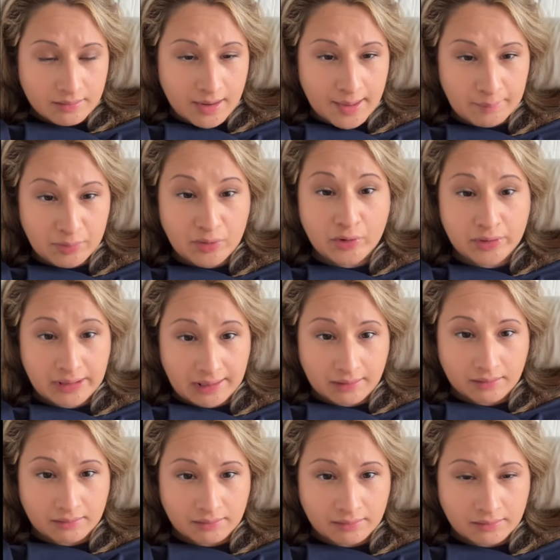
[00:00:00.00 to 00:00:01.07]
I'm
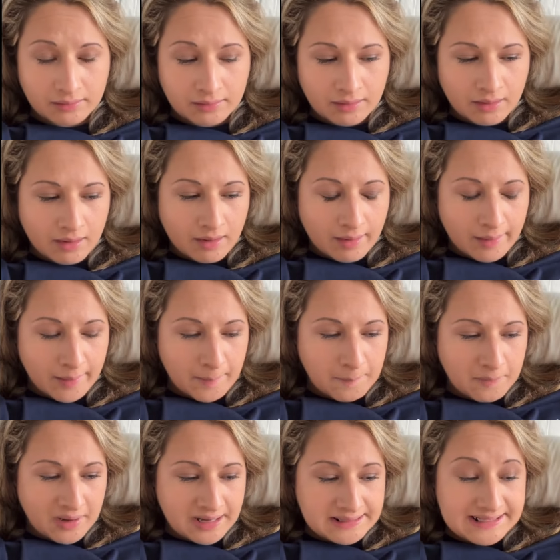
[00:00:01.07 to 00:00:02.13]
learning.
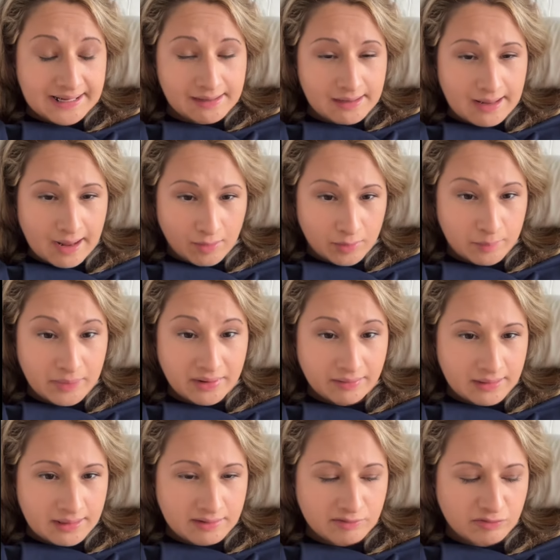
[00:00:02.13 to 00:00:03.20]
I take
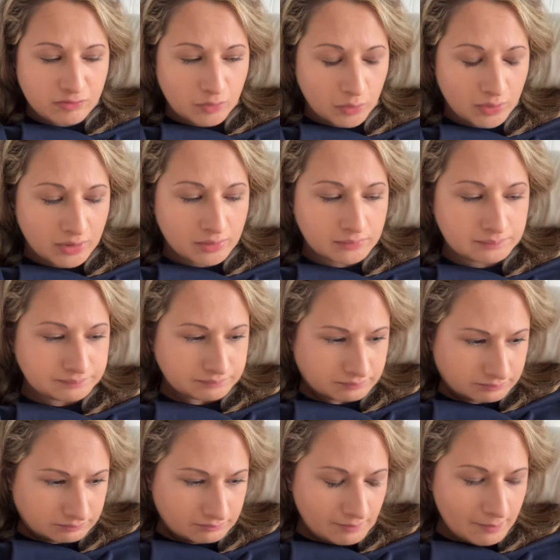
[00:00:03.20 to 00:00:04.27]
accountability for
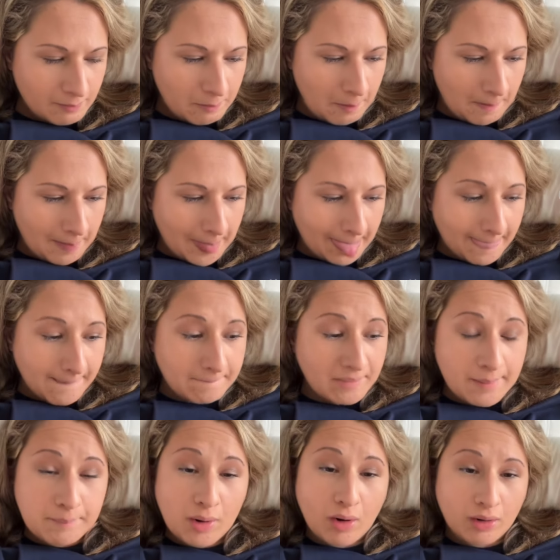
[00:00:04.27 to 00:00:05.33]

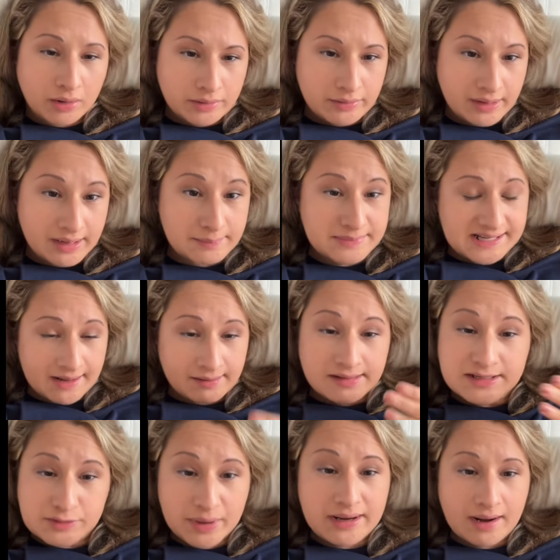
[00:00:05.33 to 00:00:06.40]
my part, and I'm saying
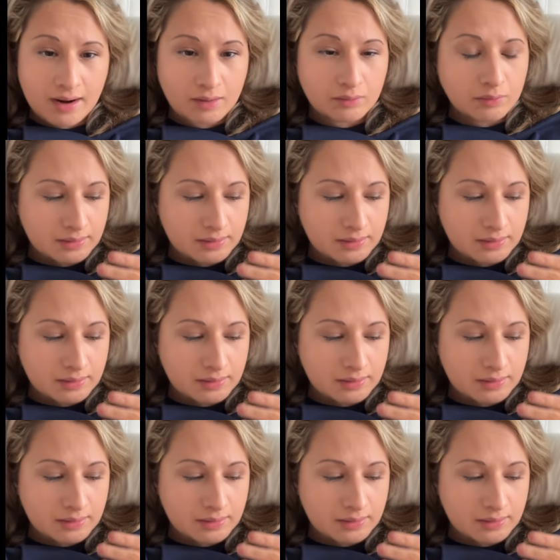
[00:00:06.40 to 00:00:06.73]
this right now,